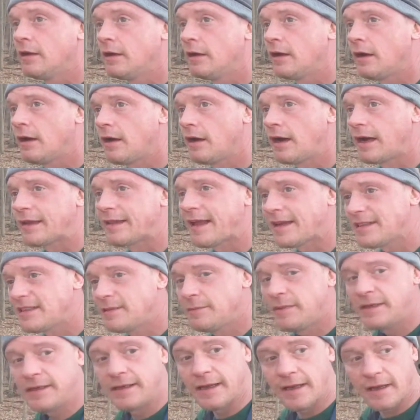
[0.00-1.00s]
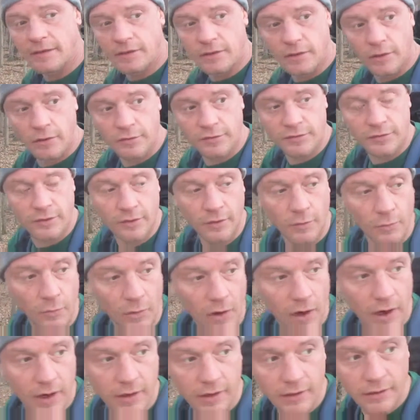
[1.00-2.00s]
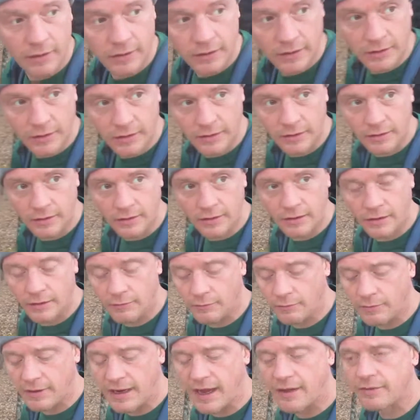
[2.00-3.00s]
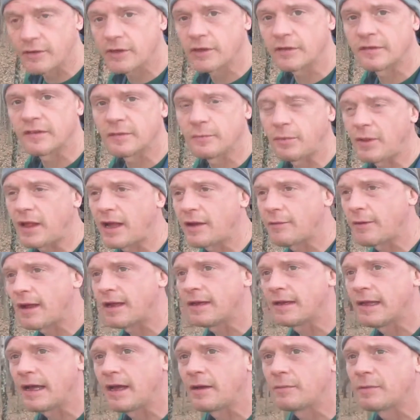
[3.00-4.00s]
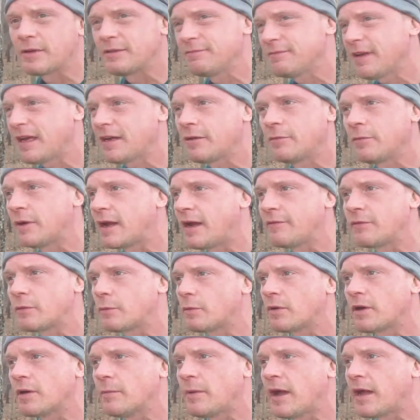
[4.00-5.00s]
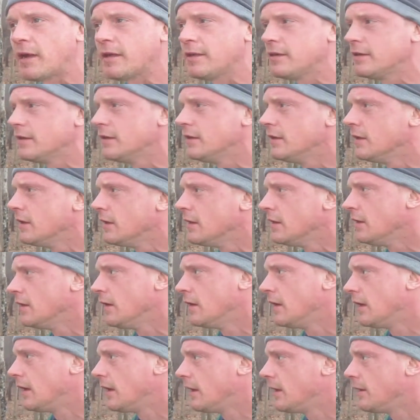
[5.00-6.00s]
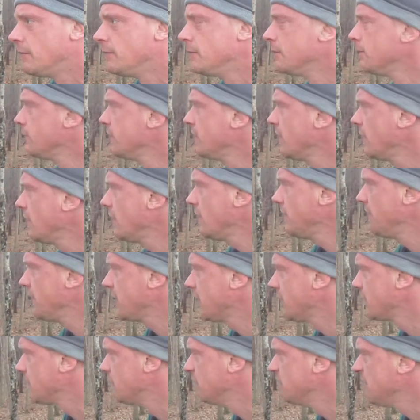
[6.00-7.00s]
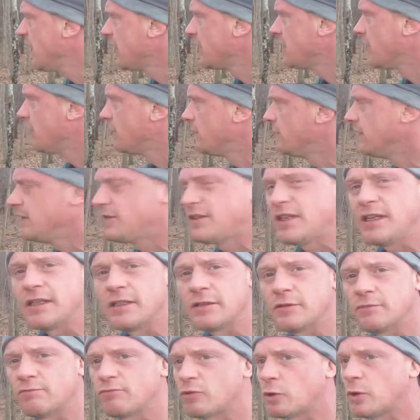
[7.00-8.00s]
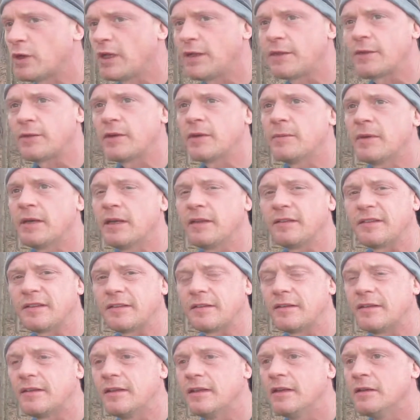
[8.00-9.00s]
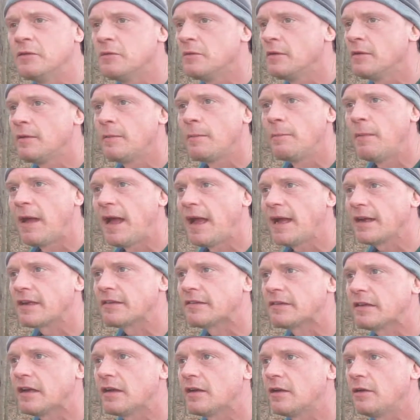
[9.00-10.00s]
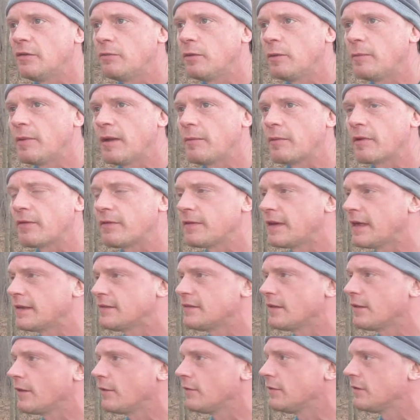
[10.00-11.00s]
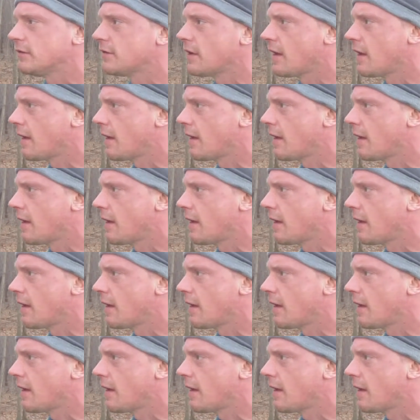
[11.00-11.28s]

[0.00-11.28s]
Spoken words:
I'd like to be down closer to the water. We have a good supply right now, but I don't want to have to worry about it. So I figure, I don't know, 15, 20, 30 minutes max, we'll be able to get to those